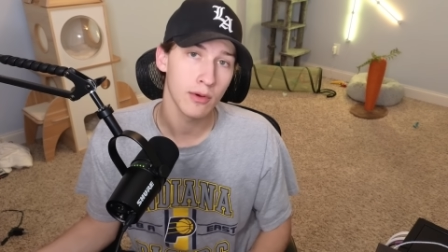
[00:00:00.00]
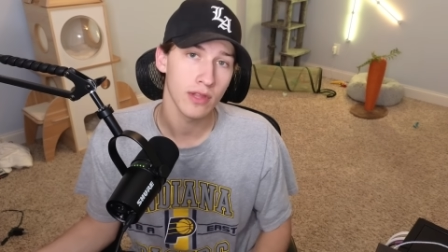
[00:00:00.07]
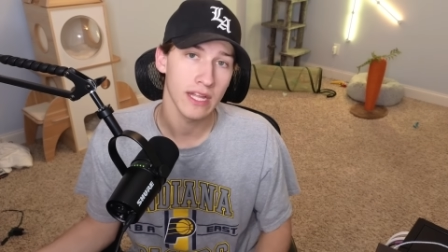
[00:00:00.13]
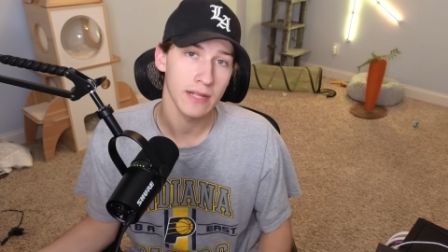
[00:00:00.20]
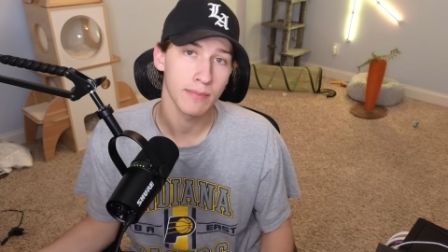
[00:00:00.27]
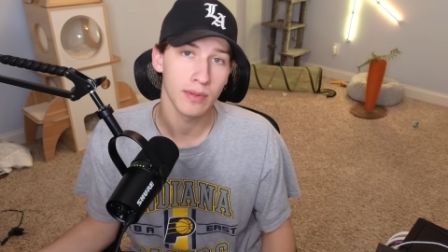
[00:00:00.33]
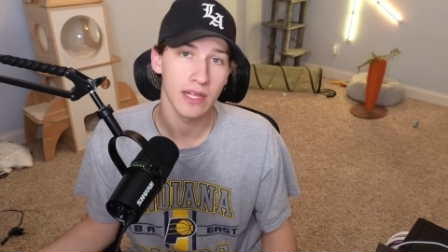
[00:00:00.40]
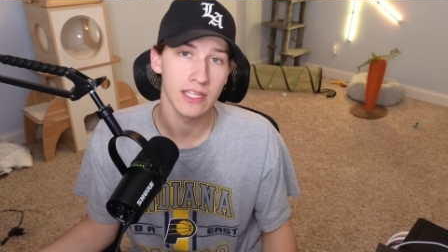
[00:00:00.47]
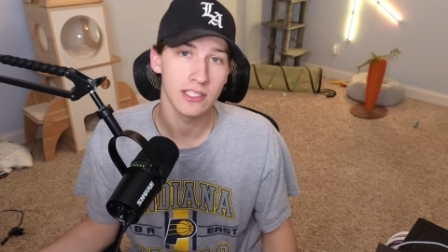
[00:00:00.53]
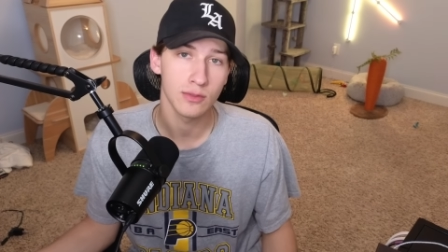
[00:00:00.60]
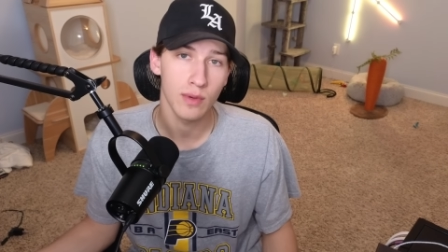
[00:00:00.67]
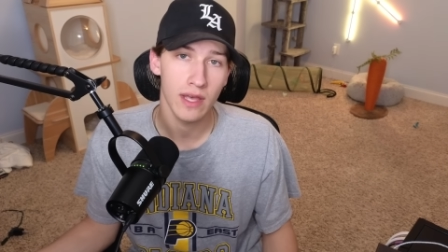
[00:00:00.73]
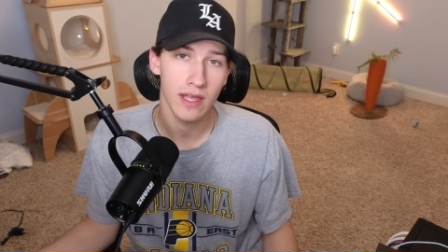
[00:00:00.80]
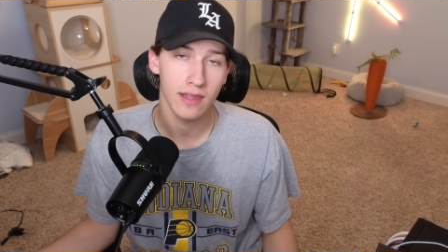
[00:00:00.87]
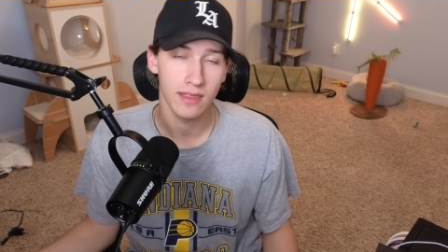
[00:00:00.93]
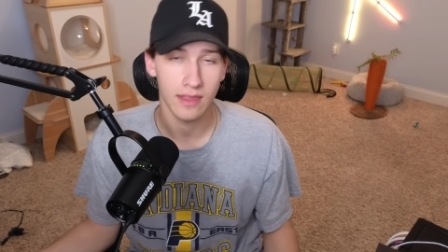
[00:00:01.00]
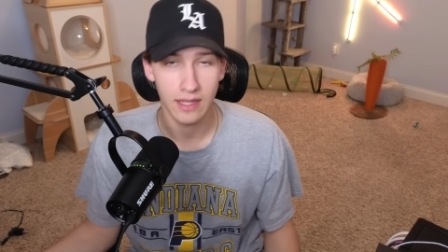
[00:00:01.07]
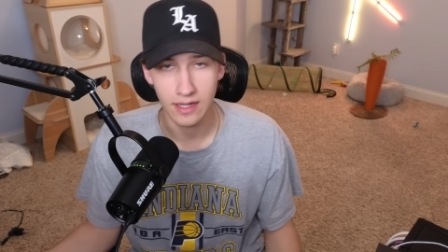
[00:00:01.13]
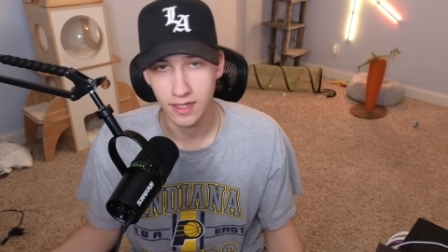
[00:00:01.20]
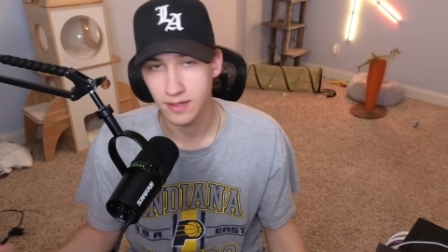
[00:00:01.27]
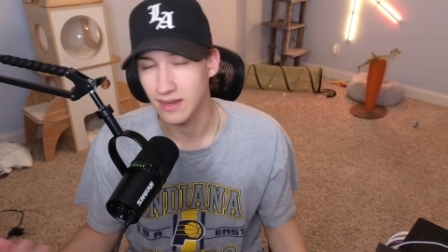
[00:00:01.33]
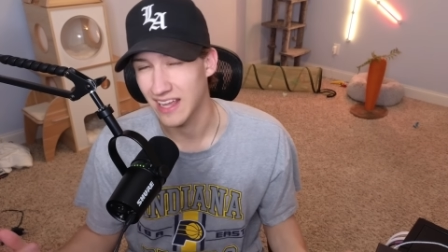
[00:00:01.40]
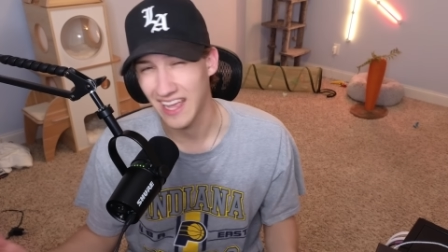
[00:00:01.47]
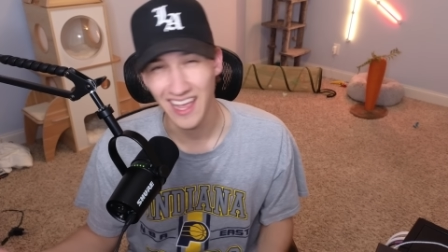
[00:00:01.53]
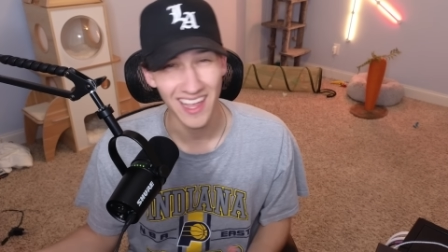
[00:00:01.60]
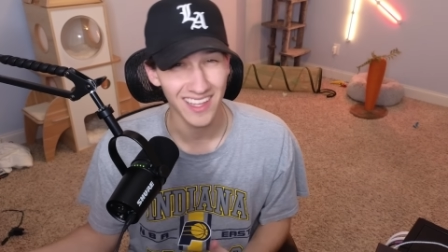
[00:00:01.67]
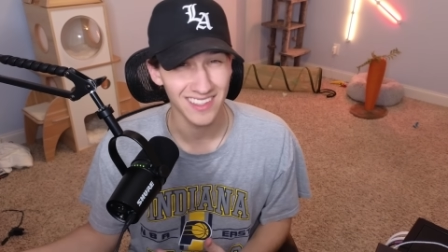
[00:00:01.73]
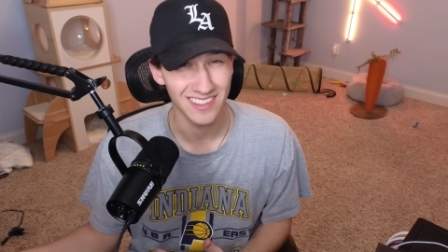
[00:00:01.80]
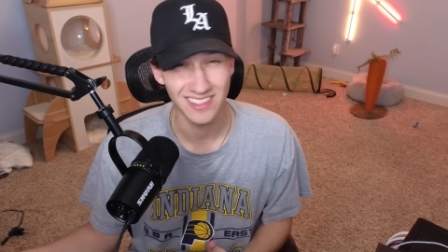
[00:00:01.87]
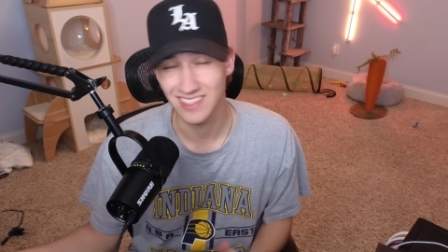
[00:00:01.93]
that he plays with and
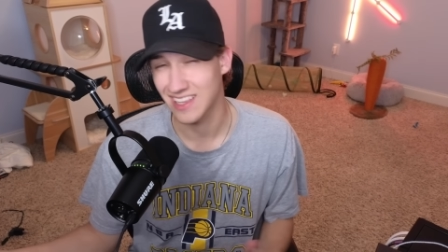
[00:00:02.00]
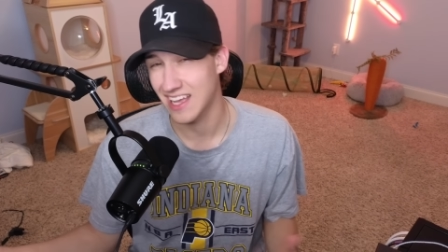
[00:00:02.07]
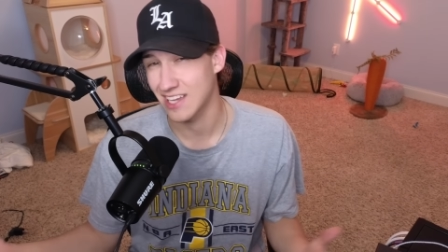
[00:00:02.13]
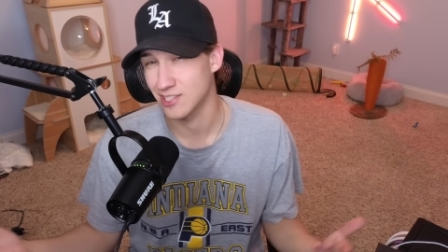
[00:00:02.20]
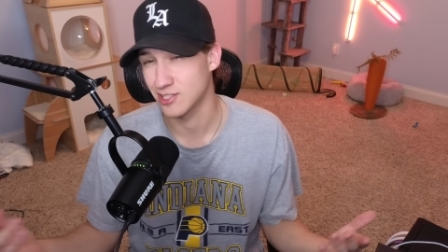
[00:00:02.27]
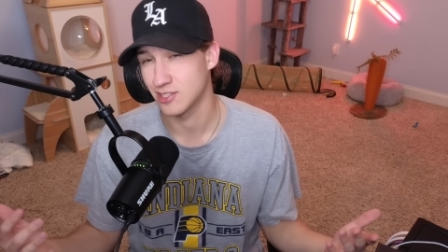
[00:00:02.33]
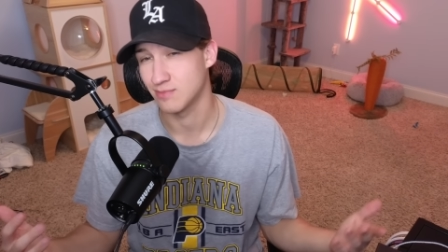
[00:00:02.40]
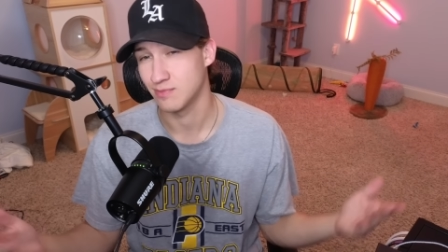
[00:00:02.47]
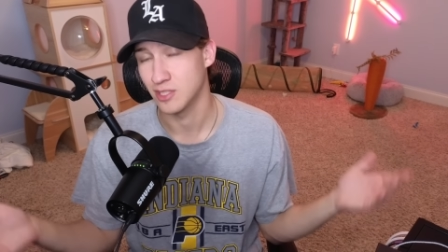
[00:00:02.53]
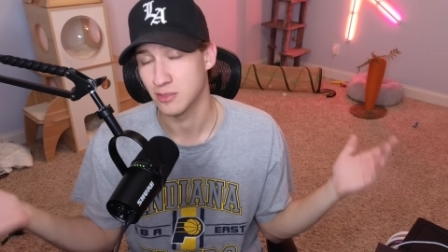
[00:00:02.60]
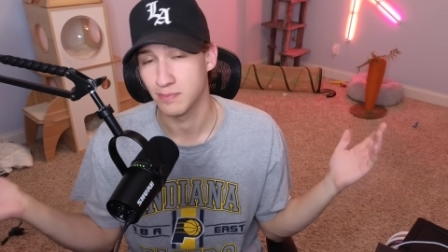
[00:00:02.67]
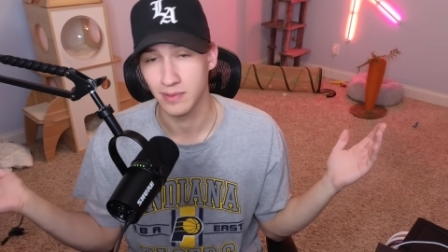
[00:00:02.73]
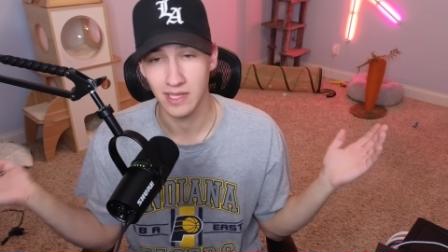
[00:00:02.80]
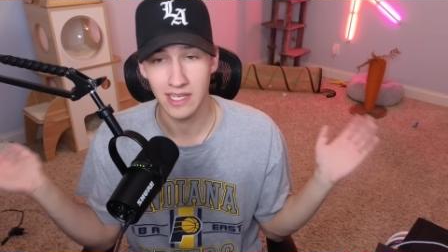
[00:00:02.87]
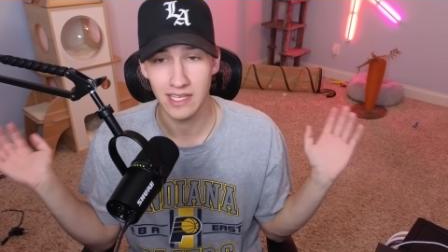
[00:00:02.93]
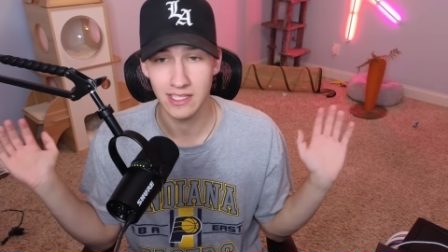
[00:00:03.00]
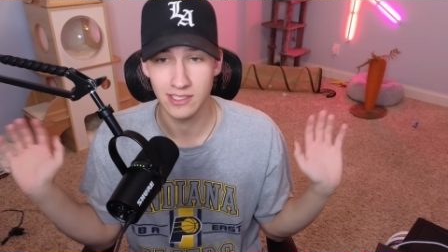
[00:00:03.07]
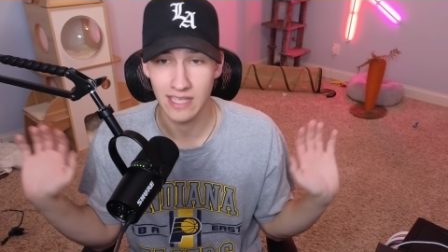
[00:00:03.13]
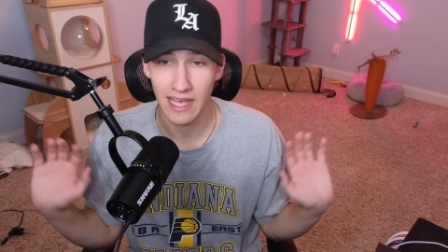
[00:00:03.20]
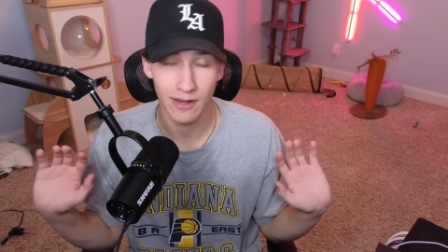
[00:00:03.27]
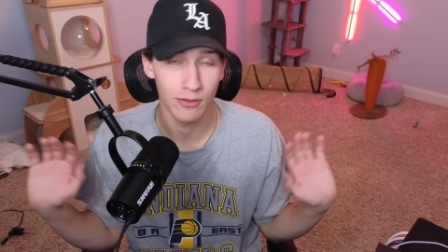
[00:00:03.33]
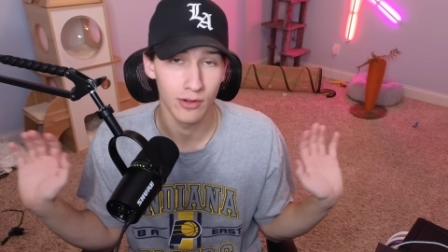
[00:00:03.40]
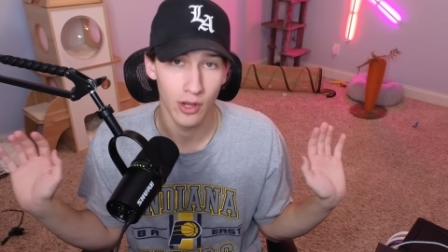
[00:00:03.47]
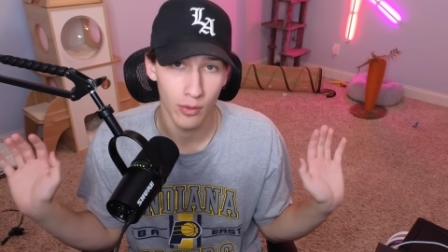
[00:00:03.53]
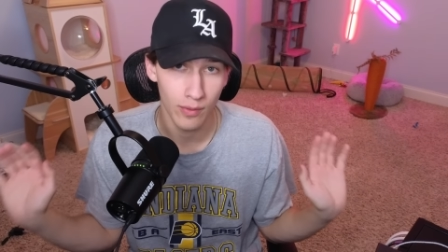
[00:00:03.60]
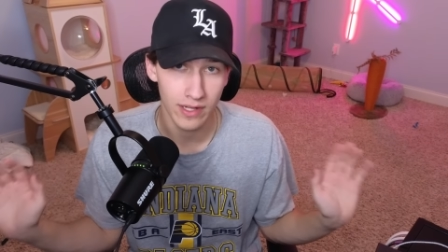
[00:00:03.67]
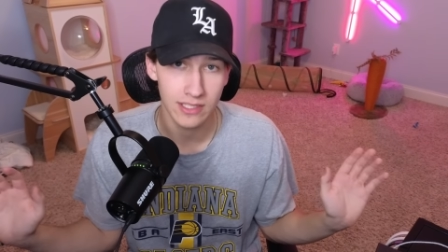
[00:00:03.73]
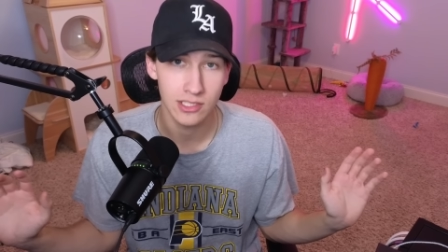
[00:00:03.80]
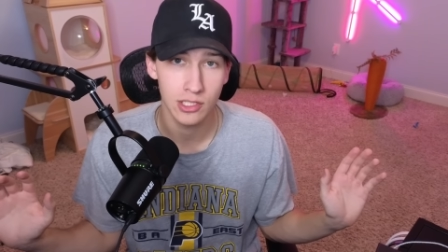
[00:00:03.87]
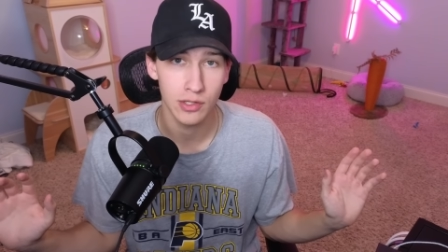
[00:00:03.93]
hates slash just plays. I don't know
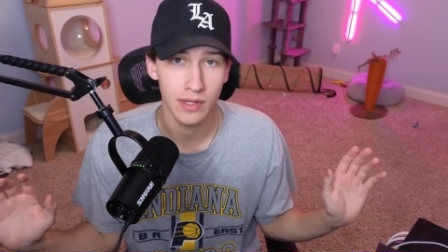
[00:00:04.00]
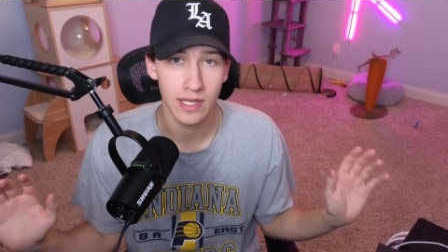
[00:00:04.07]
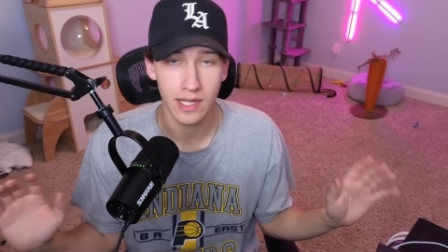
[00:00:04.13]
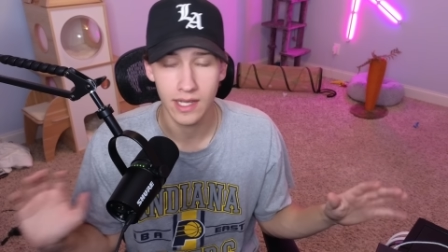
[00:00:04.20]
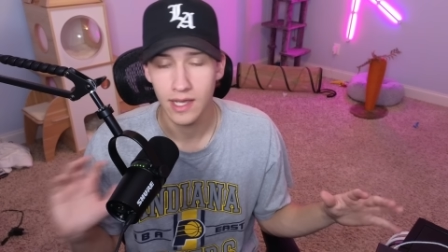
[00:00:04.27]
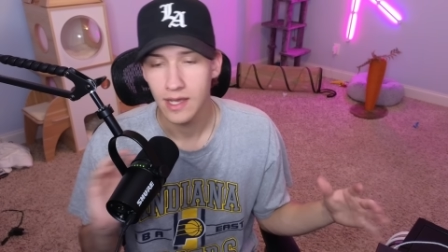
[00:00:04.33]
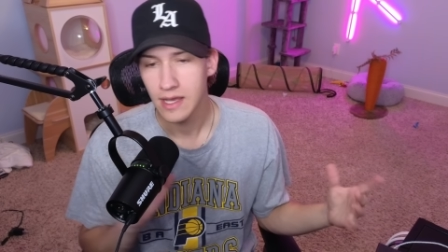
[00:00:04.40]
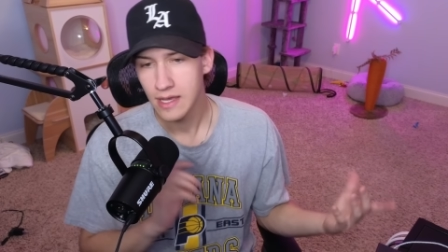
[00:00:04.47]
what he's doing.